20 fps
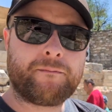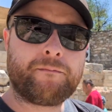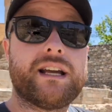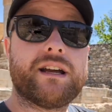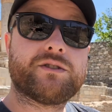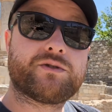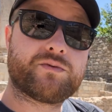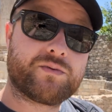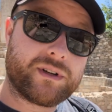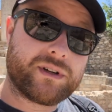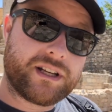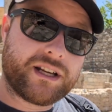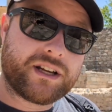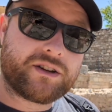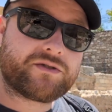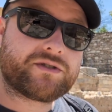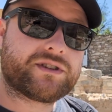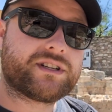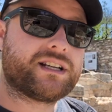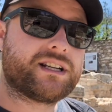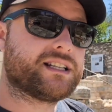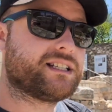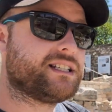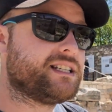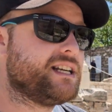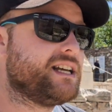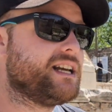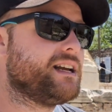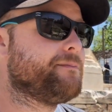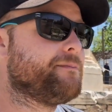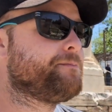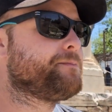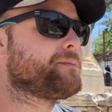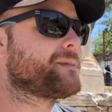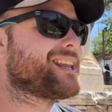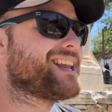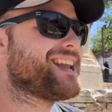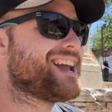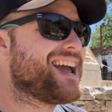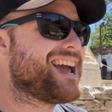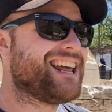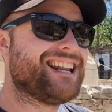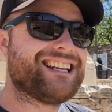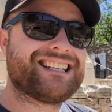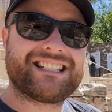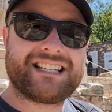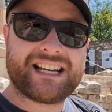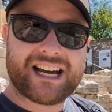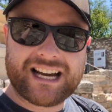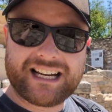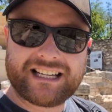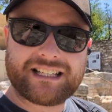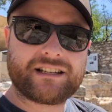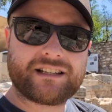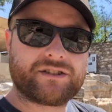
It's really interesting to see it's nice.